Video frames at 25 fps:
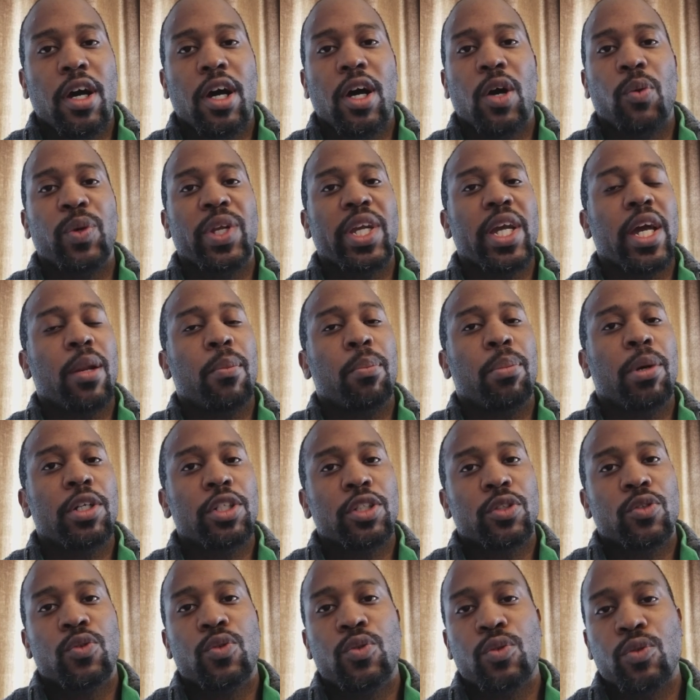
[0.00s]
We got a bunch
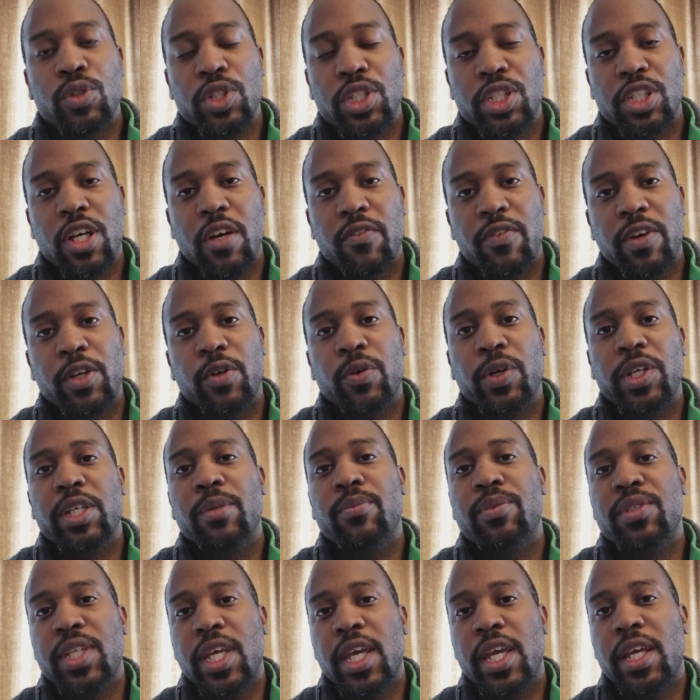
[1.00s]
of cool stuff. I know I
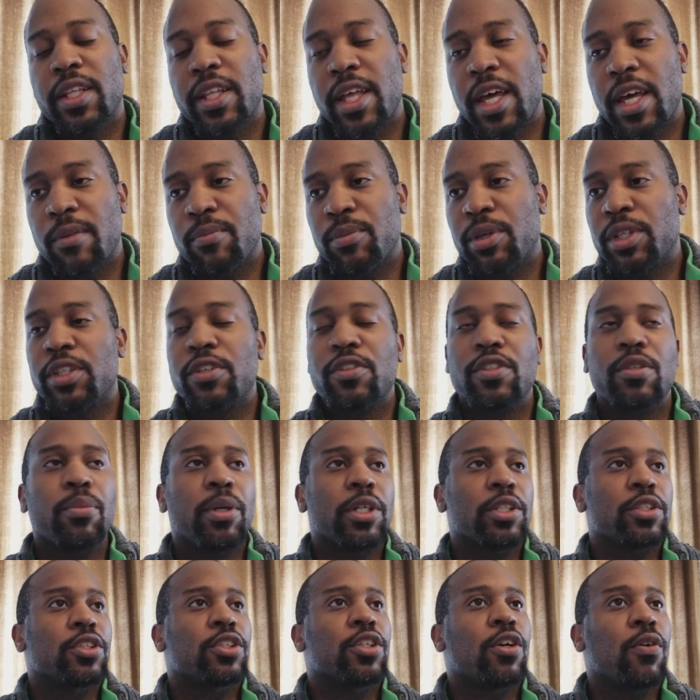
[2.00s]
keep saying that, but there's a
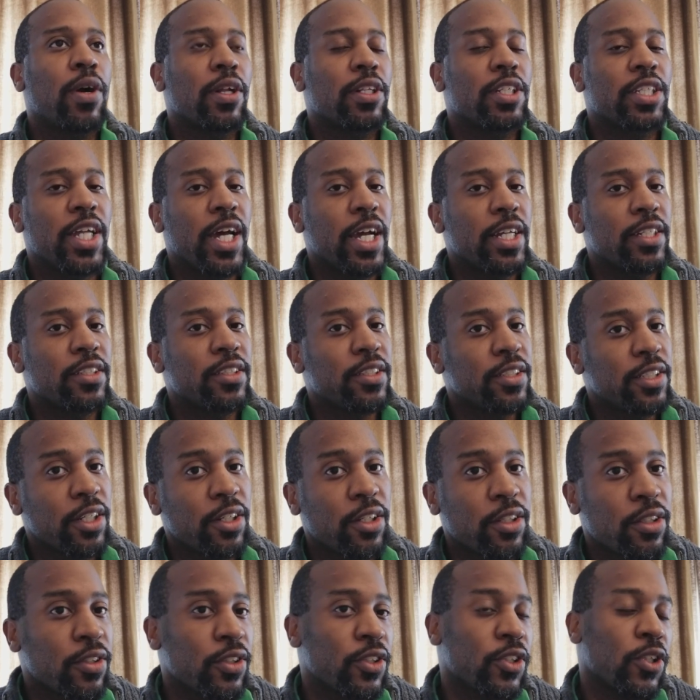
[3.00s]
bunch of snow outside
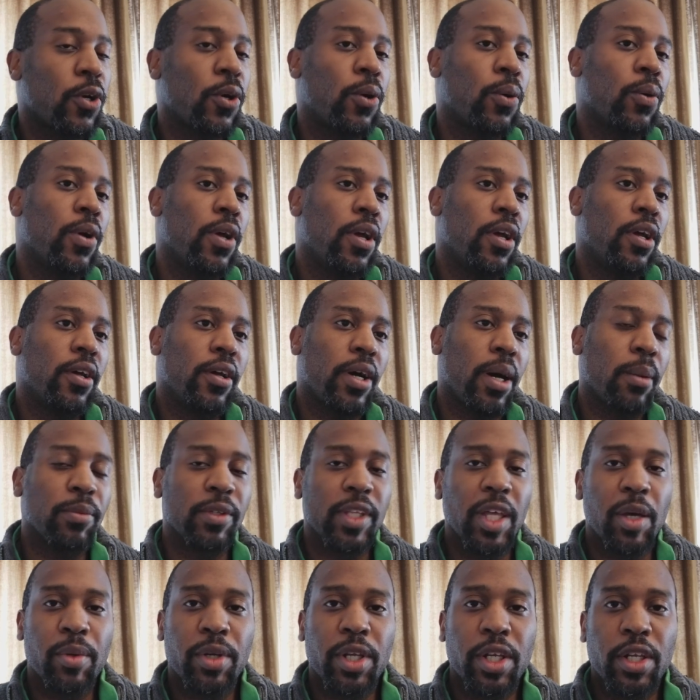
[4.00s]
still, so I'm
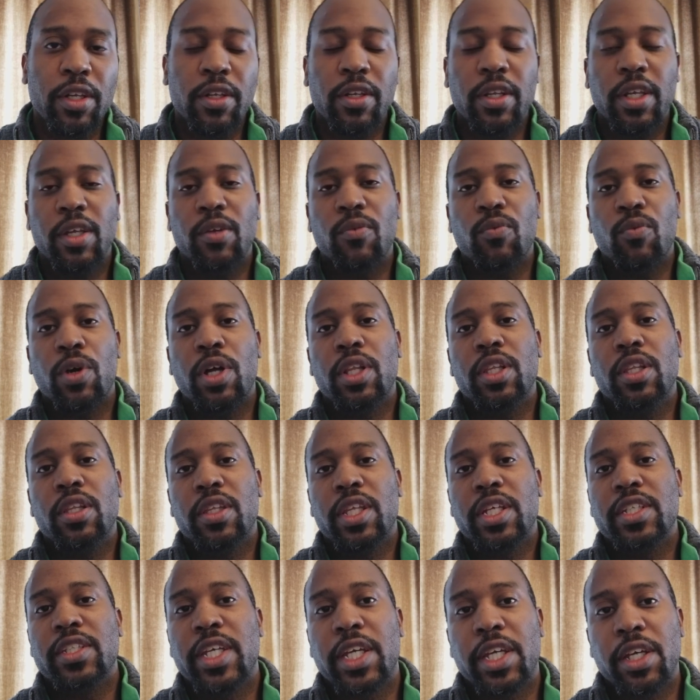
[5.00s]
limited in what
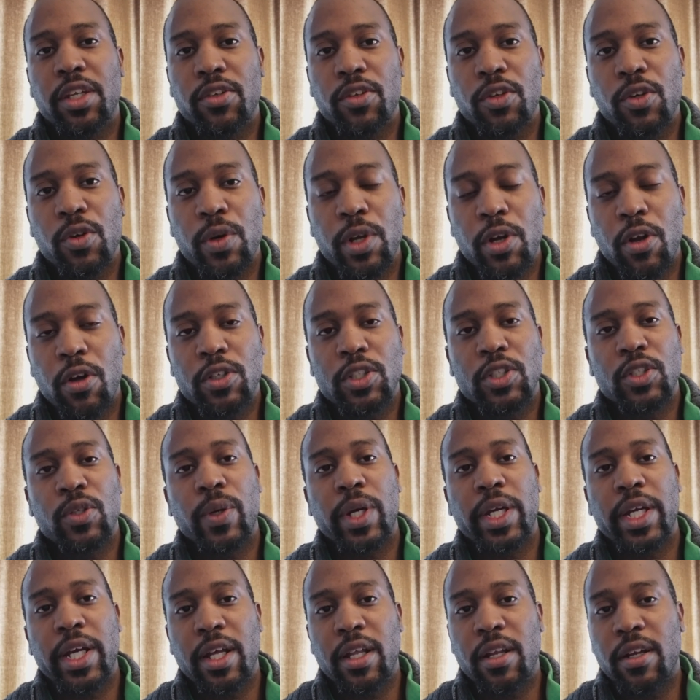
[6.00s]
things I can do. And also,
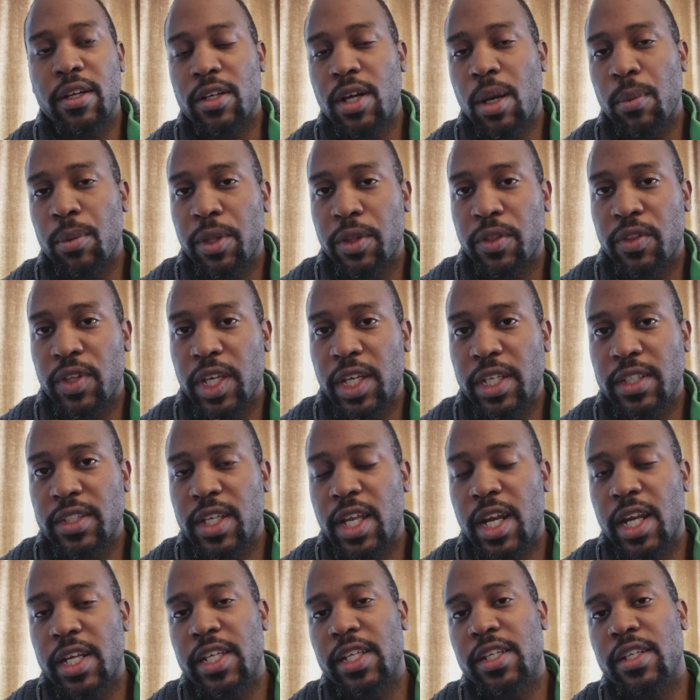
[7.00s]
I got a couple of things
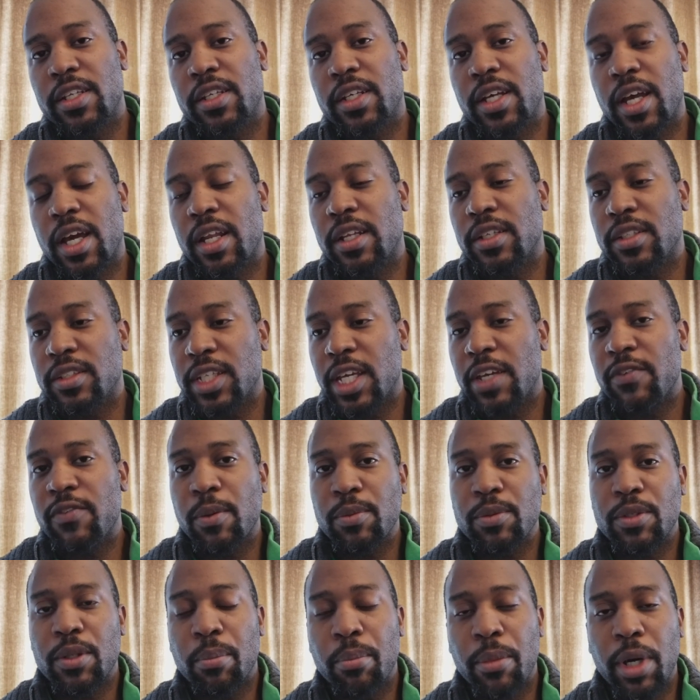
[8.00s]
that I need to kind of save
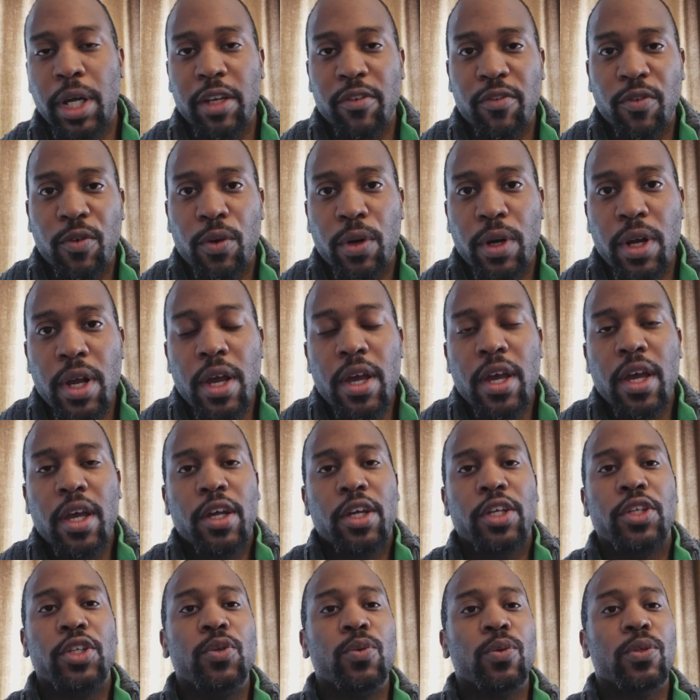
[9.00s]
up some money for.
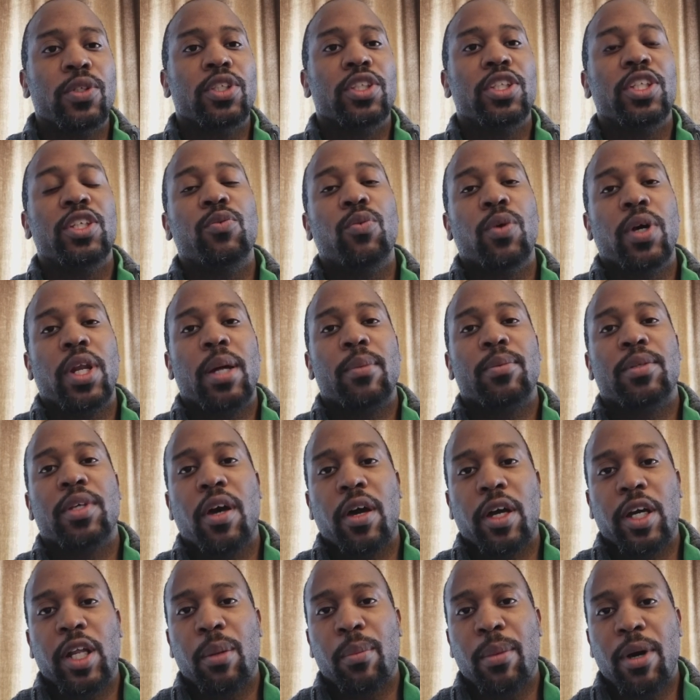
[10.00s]
You will see what I'm
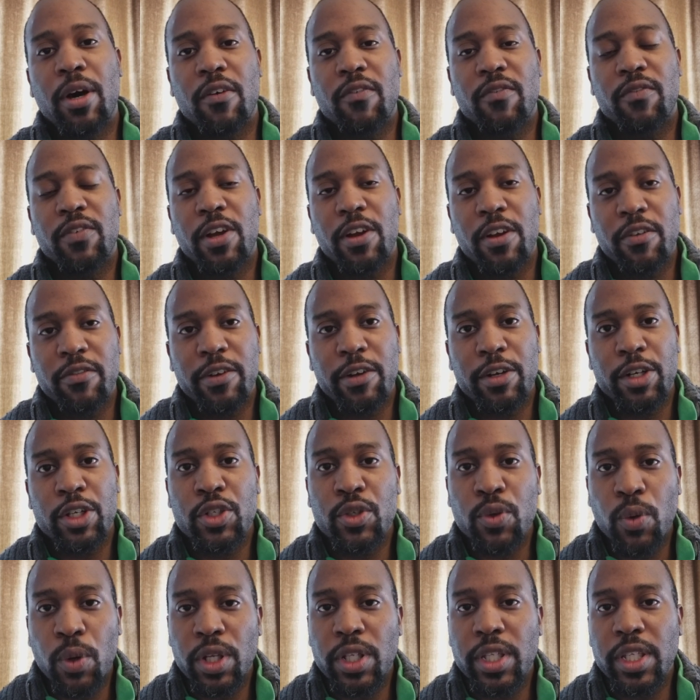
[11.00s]
talking about very, very
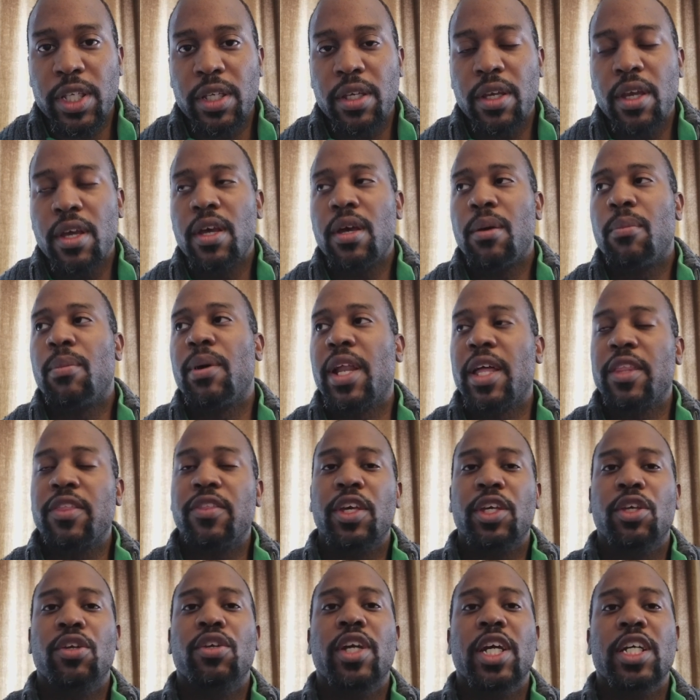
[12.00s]
shortly, but I
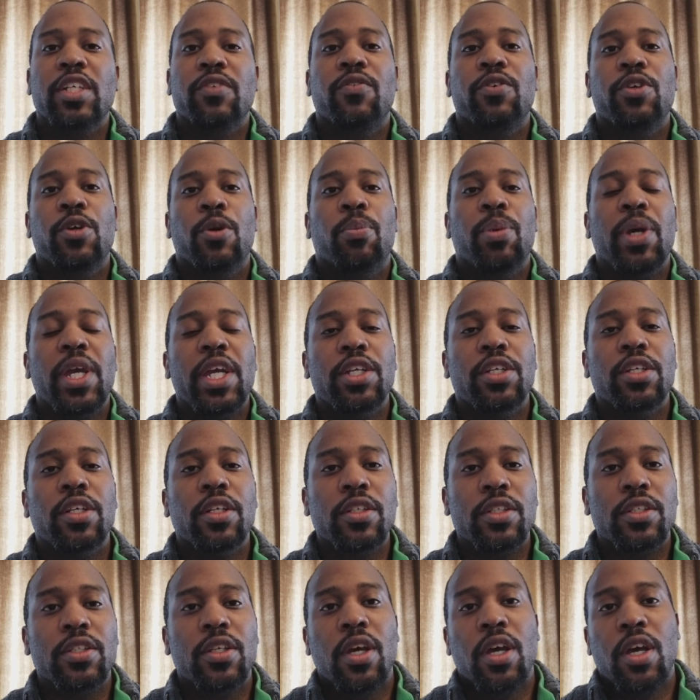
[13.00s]
thank you guys for your
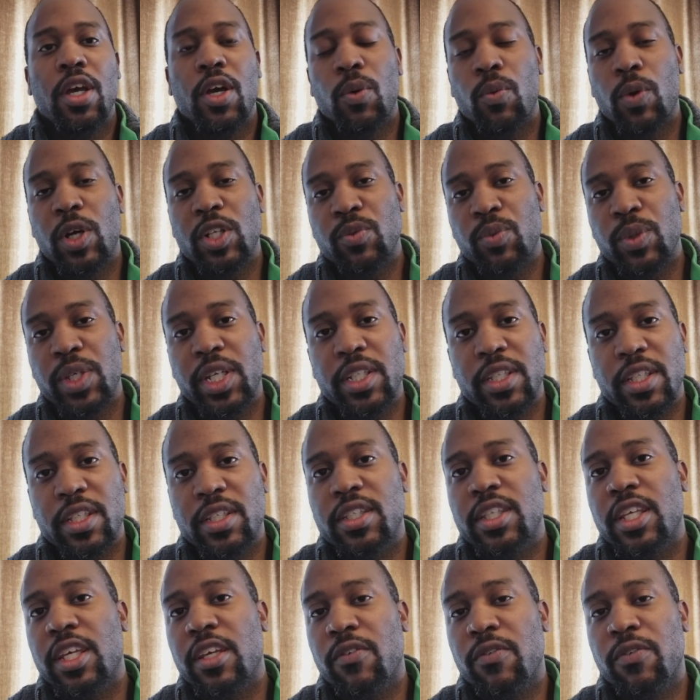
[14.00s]
patience. Once we get this
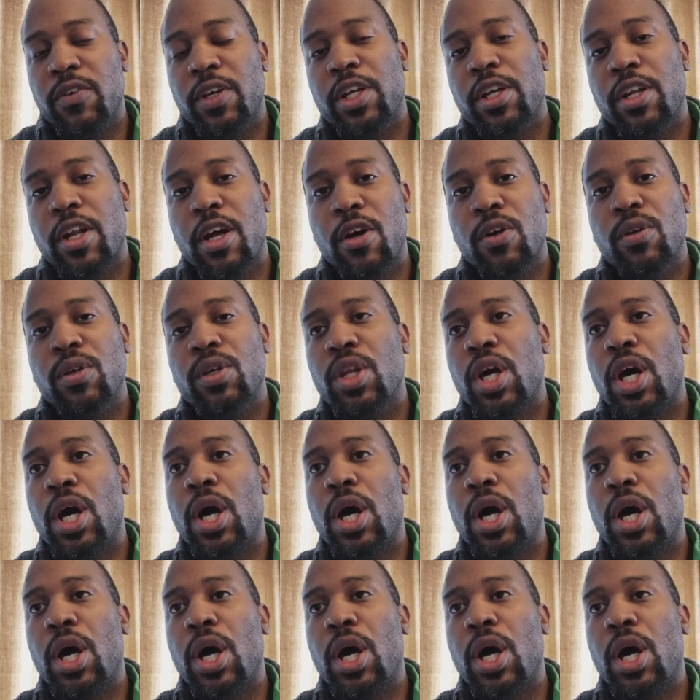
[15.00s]
thing figured out